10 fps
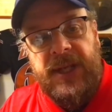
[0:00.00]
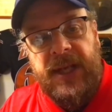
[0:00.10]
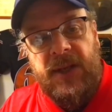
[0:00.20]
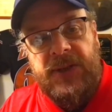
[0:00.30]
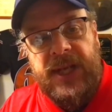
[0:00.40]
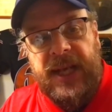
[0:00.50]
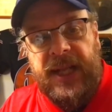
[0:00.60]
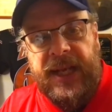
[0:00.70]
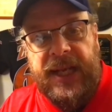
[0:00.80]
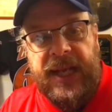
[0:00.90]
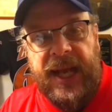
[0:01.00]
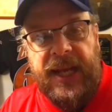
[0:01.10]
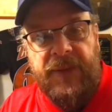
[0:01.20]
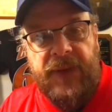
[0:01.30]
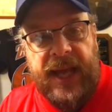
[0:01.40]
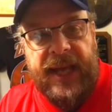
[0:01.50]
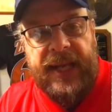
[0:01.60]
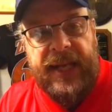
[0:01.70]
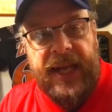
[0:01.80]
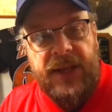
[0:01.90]
it'll say like -8
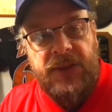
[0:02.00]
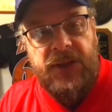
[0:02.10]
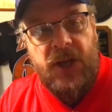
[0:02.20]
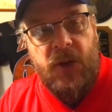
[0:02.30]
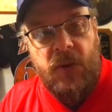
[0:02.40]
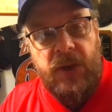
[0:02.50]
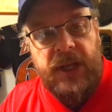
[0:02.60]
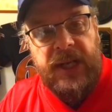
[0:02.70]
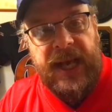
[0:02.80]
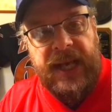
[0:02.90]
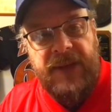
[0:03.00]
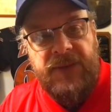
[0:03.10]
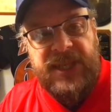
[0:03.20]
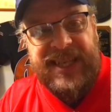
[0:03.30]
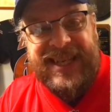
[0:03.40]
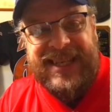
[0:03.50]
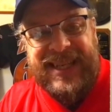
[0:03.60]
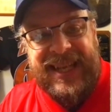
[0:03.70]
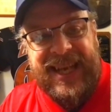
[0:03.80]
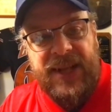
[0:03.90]
in the end zone, -6
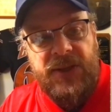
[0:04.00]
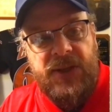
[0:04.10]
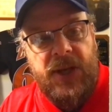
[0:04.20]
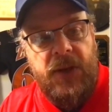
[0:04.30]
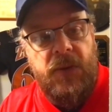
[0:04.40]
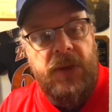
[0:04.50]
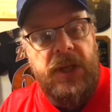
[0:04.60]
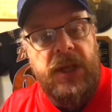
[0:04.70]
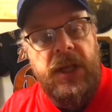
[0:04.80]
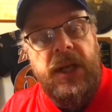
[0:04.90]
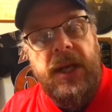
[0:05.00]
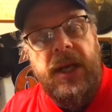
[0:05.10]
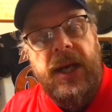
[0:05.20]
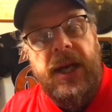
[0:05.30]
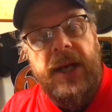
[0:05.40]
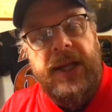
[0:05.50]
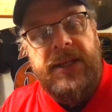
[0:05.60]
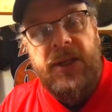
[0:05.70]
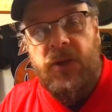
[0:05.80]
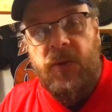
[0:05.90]
in the end zone.
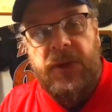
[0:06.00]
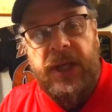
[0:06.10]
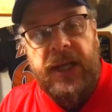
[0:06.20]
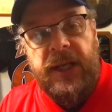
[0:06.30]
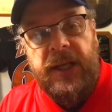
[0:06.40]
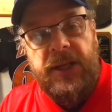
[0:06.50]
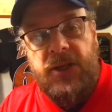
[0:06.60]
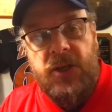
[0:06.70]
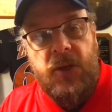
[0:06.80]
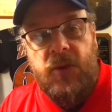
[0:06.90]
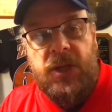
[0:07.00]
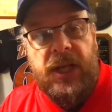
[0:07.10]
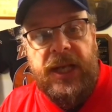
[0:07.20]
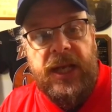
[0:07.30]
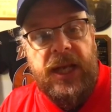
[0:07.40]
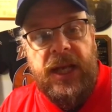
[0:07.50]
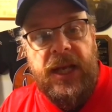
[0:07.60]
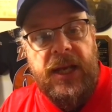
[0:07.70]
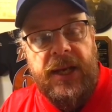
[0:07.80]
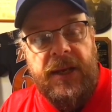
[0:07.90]
That's a new thing. It's usually
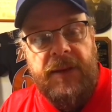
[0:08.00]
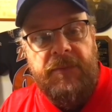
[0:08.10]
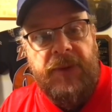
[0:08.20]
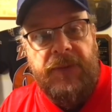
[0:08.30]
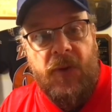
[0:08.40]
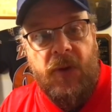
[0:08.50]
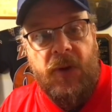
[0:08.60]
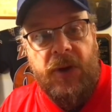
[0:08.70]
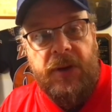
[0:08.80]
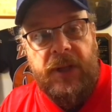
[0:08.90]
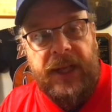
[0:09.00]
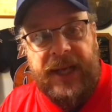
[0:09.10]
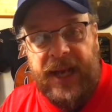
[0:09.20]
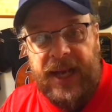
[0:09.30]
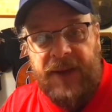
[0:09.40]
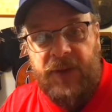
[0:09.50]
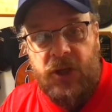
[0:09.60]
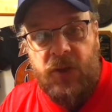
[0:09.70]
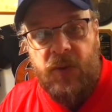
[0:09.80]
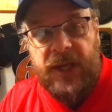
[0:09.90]
before, like I have the
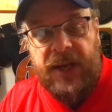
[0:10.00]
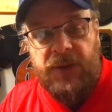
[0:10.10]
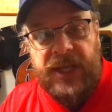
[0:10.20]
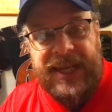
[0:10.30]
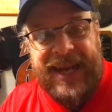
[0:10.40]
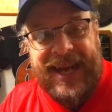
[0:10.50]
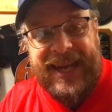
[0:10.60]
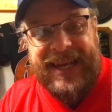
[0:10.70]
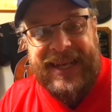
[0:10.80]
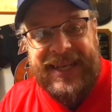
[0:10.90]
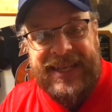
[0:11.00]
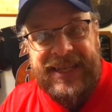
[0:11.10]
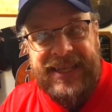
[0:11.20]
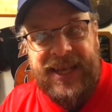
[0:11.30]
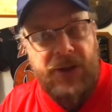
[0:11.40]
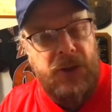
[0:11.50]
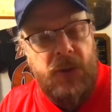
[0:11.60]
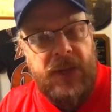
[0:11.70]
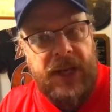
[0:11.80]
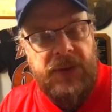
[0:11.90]
2009 set or
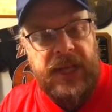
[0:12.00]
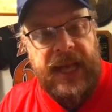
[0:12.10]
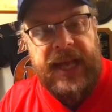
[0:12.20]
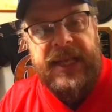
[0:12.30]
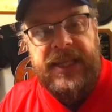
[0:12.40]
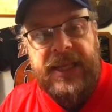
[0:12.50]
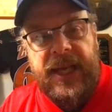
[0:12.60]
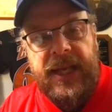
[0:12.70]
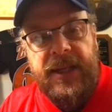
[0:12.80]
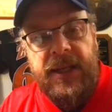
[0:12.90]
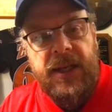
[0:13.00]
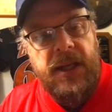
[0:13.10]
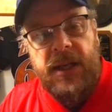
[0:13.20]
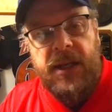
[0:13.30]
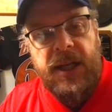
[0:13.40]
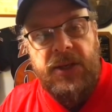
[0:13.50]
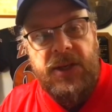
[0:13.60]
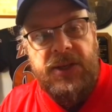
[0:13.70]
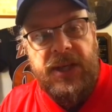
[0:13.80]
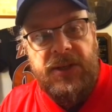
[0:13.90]
2008 set, it
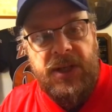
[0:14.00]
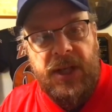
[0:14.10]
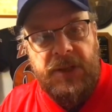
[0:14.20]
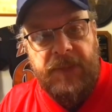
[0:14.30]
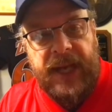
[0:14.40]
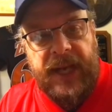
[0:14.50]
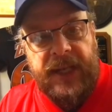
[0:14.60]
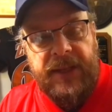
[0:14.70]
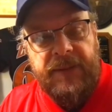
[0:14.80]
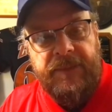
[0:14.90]
just says touchback,